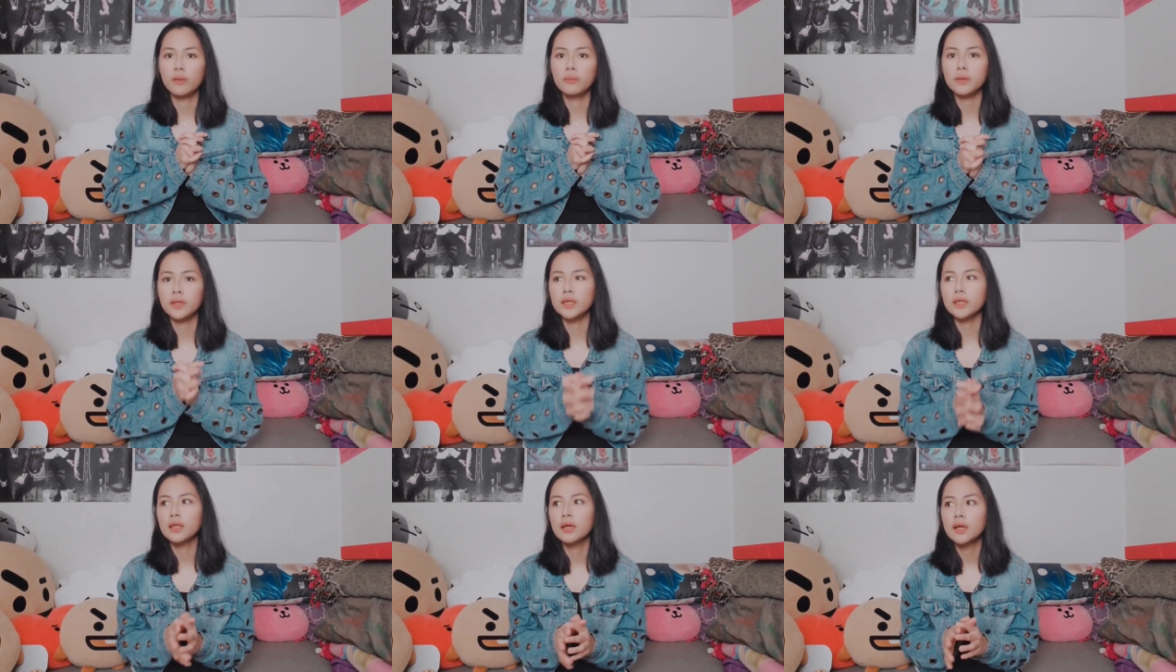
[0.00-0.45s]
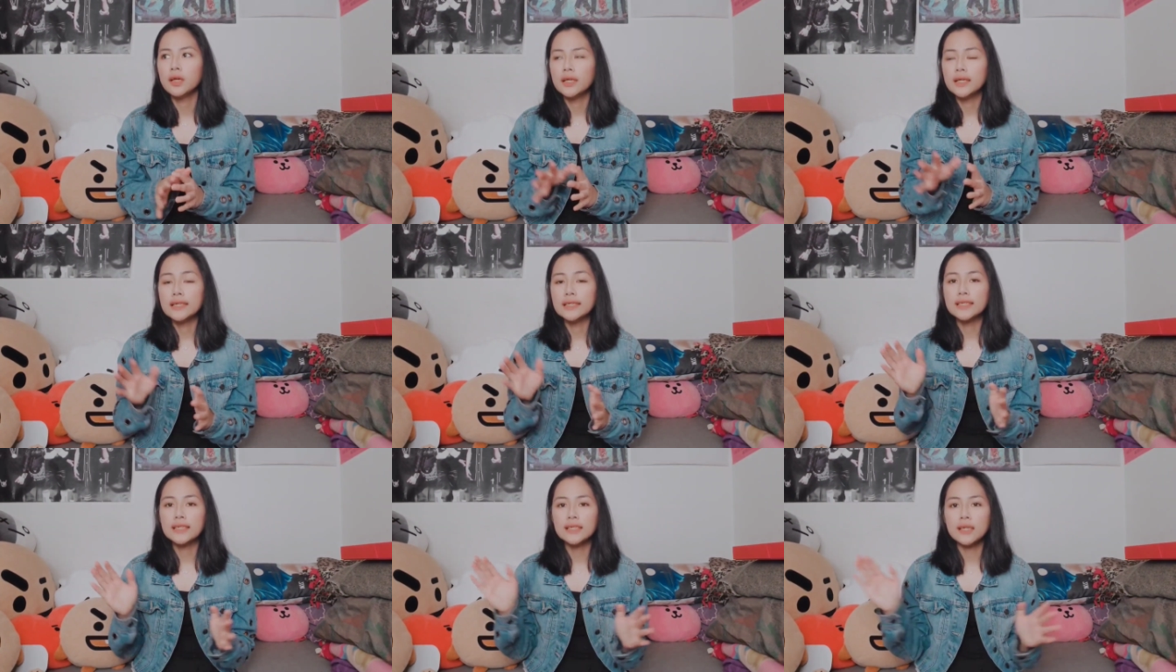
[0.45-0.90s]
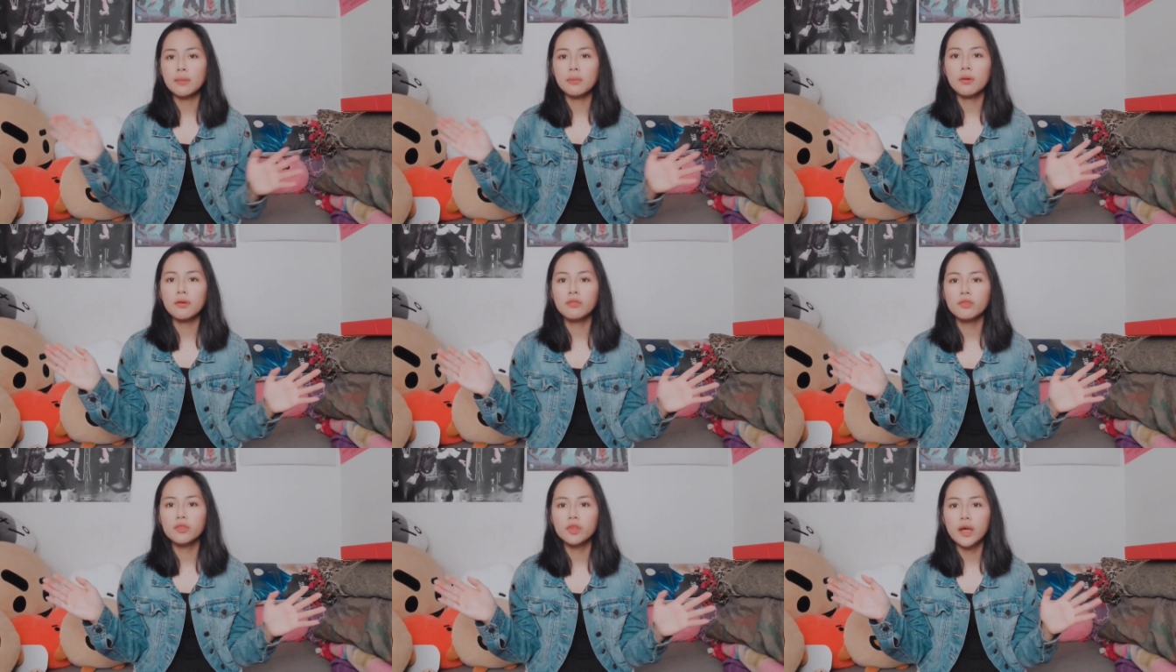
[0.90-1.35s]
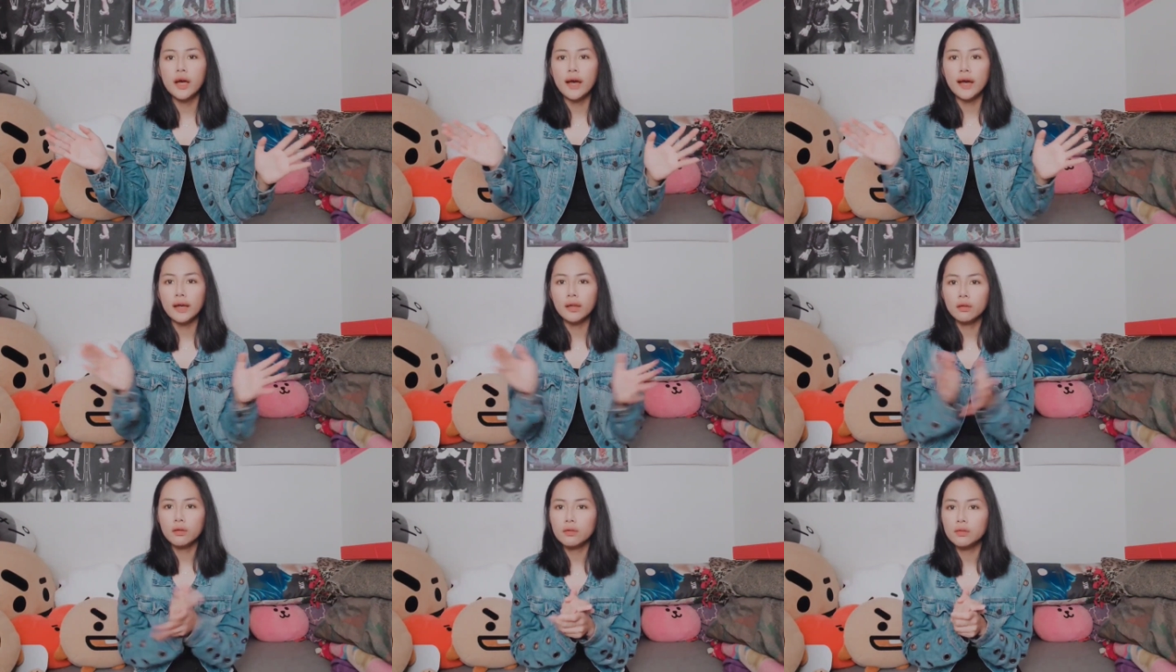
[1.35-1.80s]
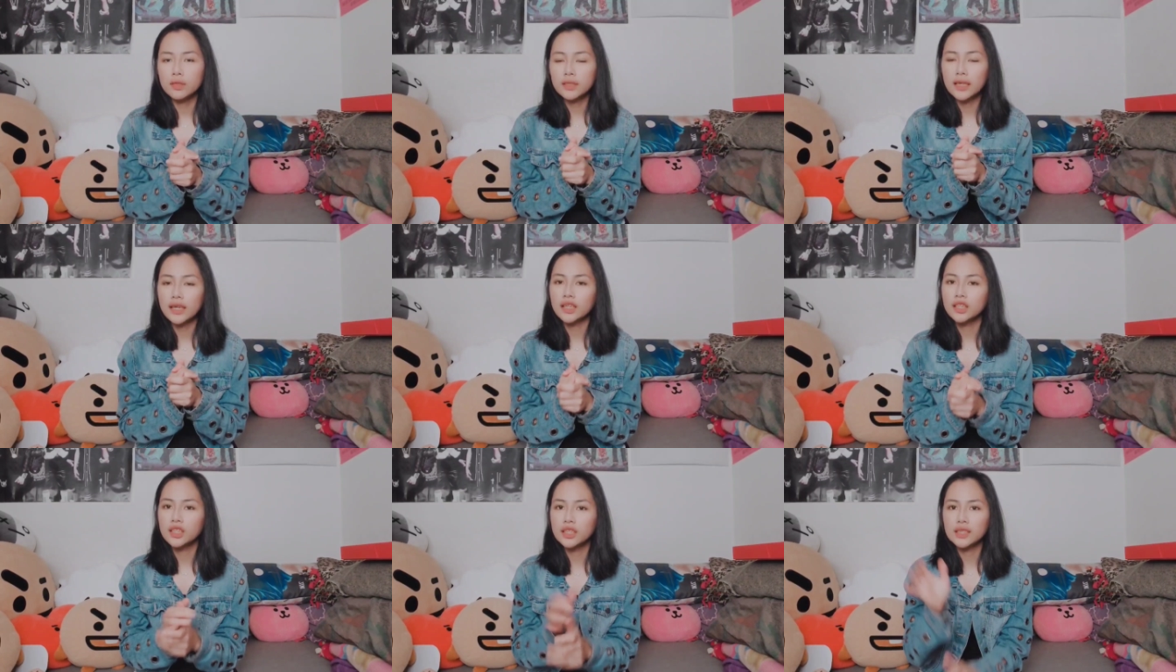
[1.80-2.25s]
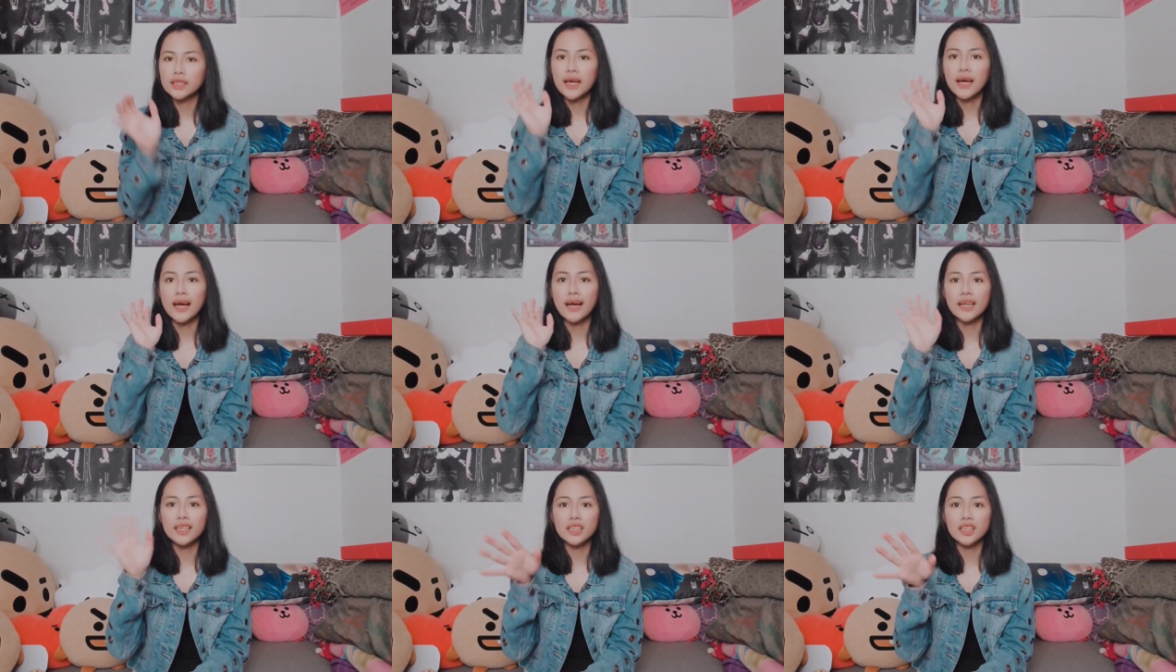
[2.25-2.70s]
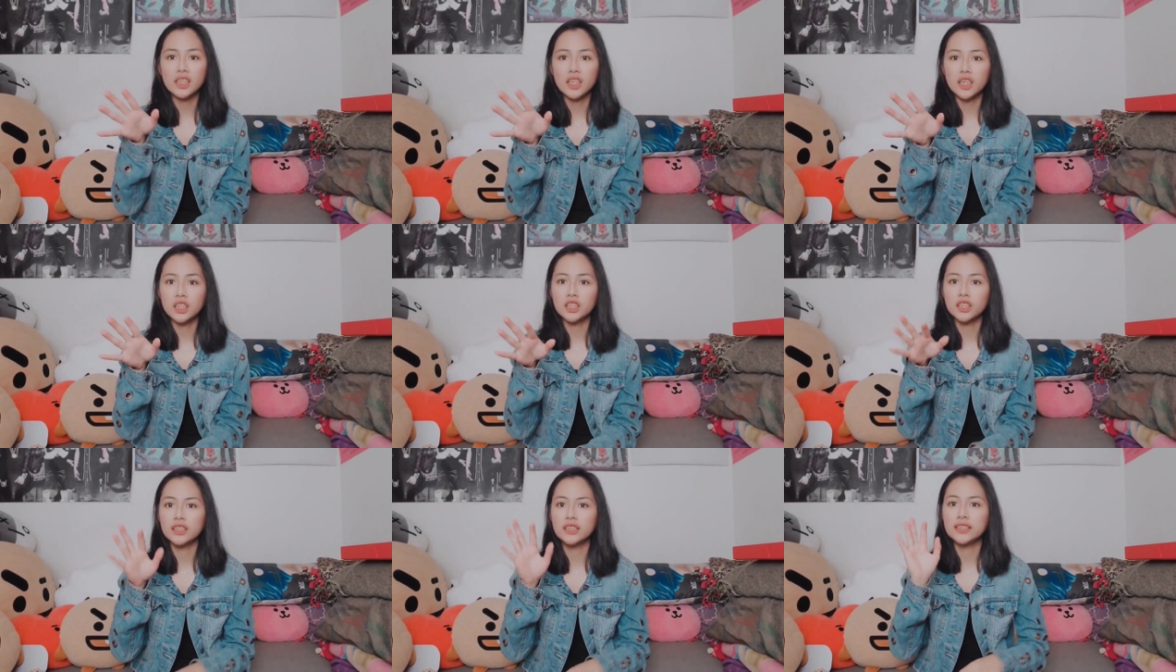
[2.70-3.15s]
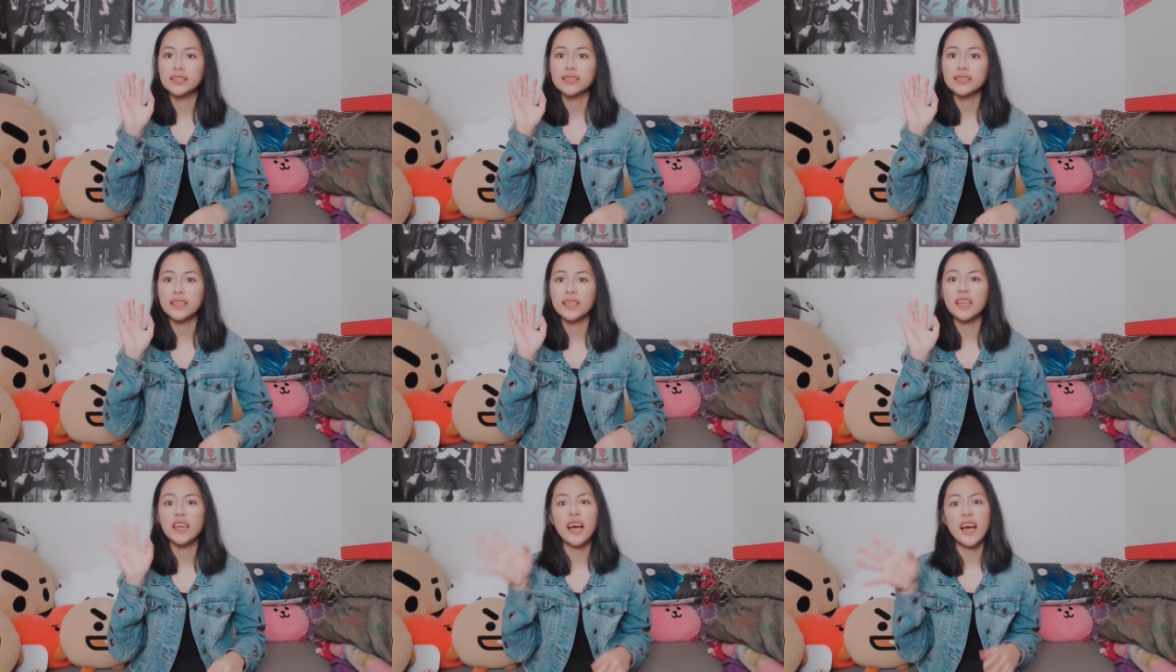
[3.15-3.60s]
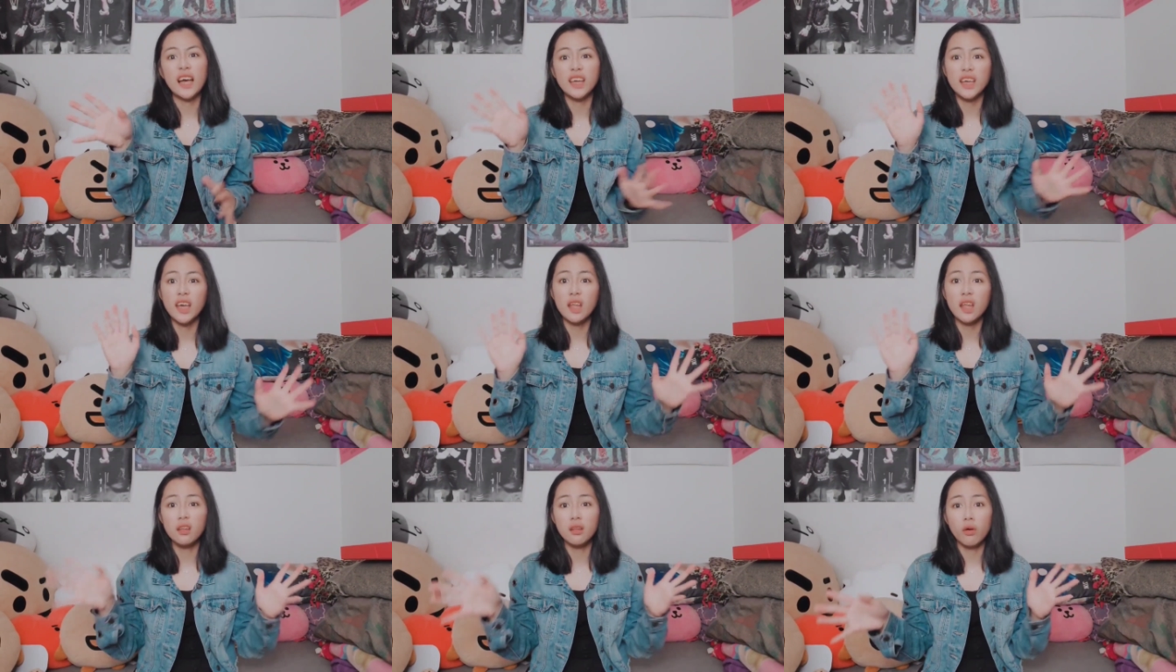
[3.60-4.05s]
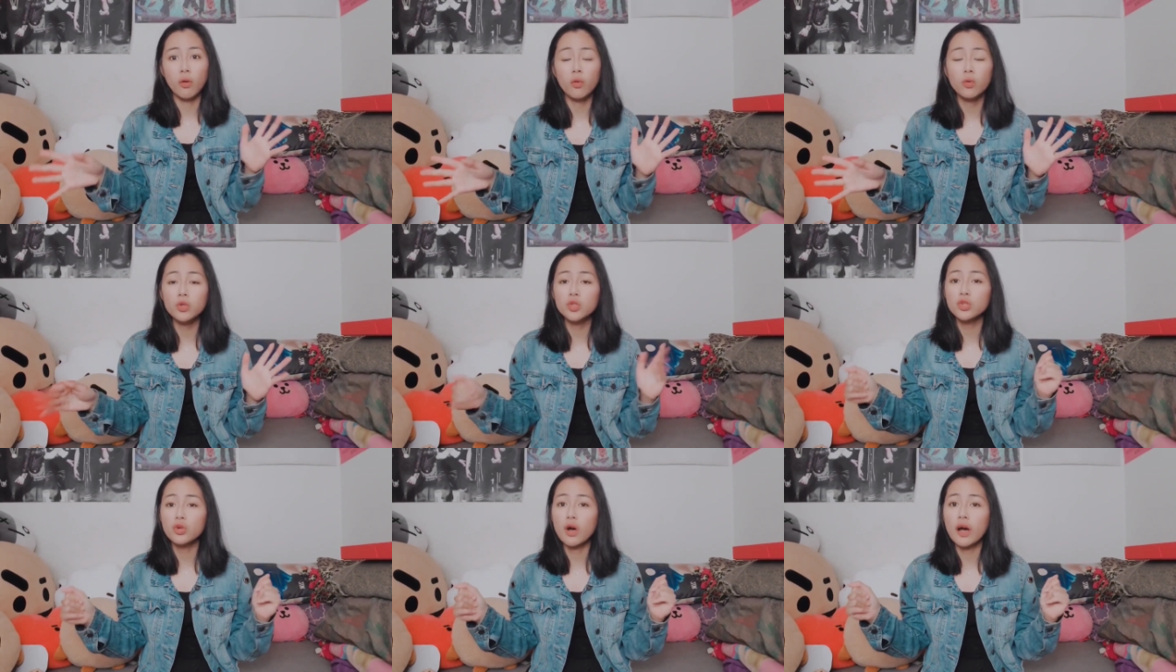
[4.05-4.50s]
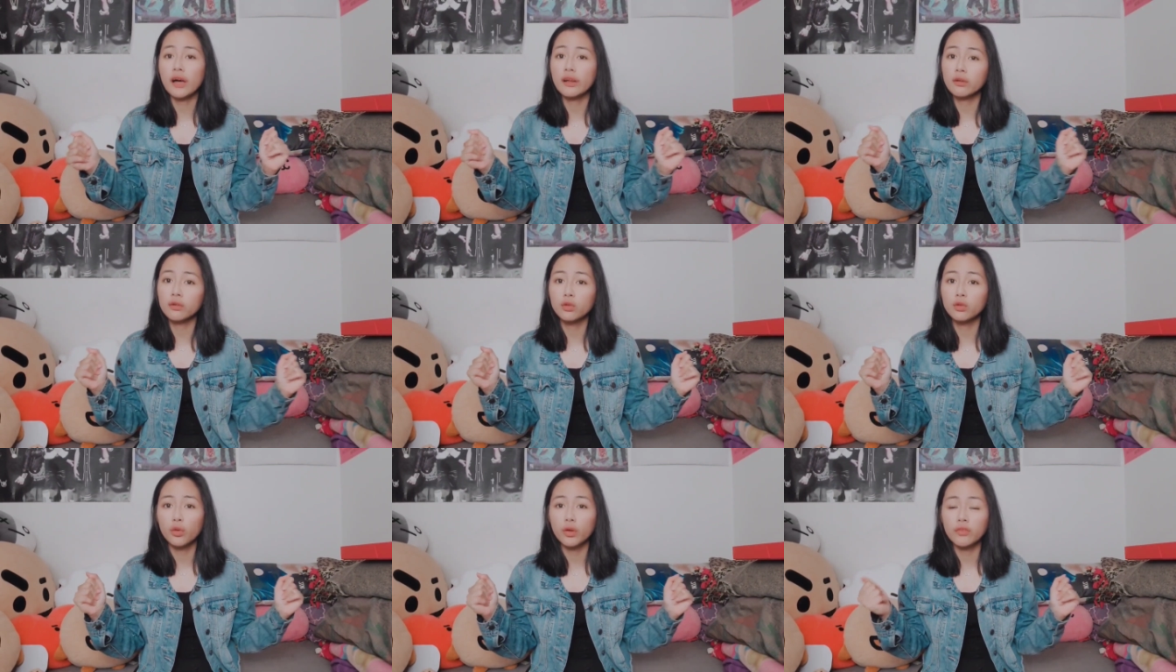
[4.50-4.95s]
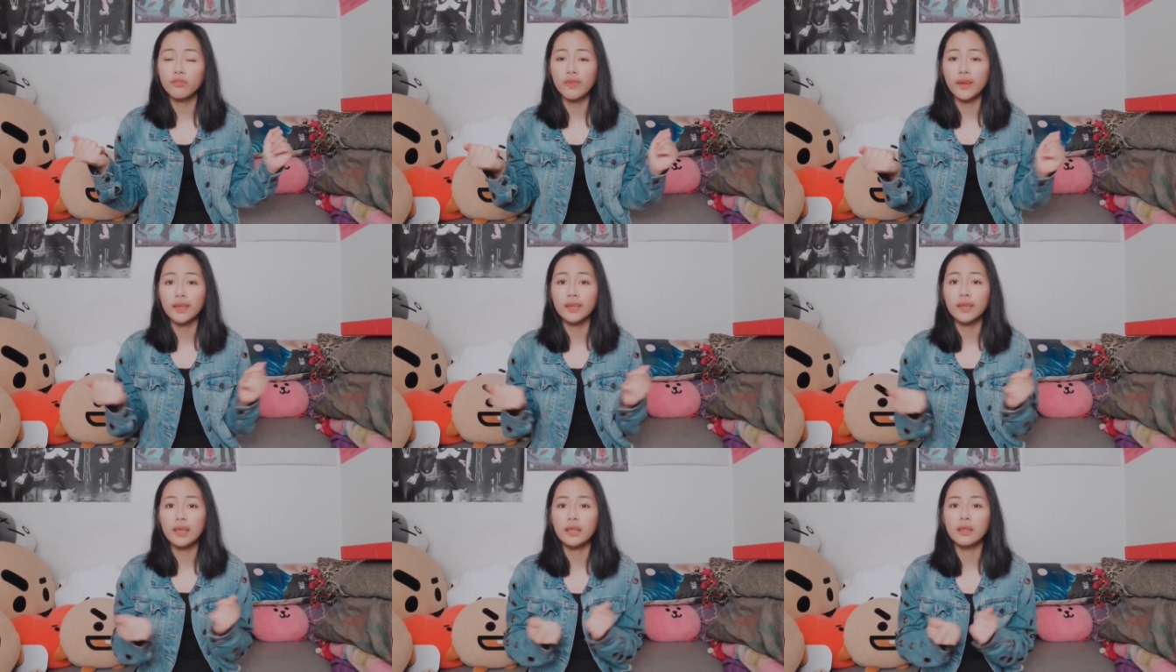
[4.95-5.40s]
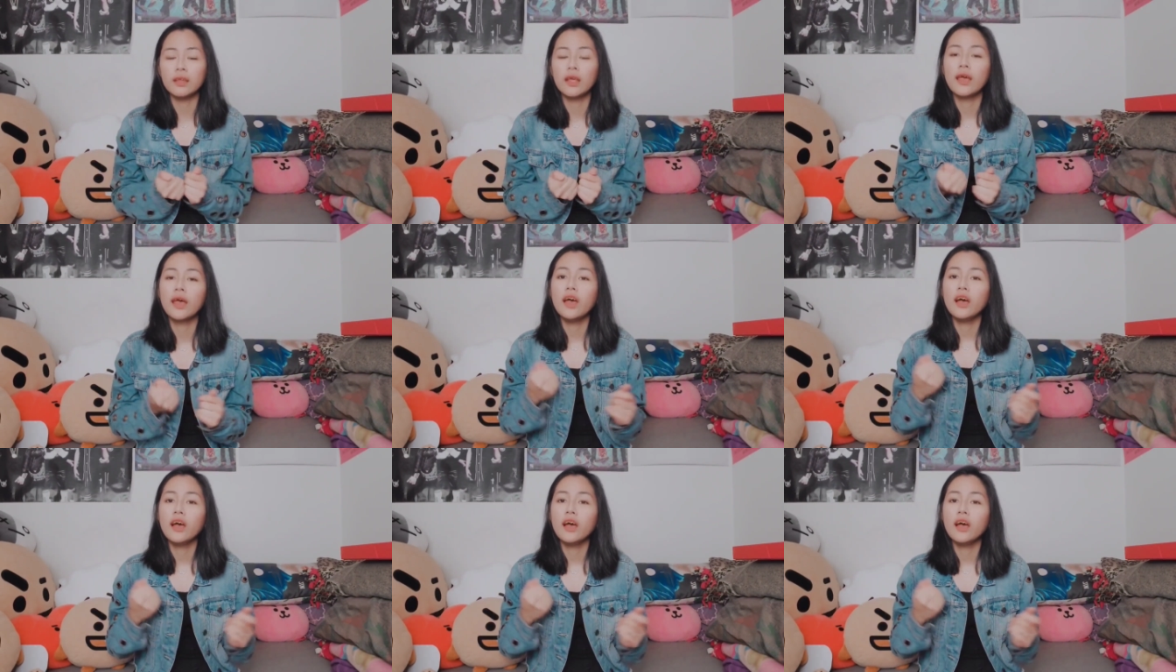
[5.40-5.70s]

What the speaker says: I mean, some of the idols I just high touch and just say hi, hello. So I don't know if I can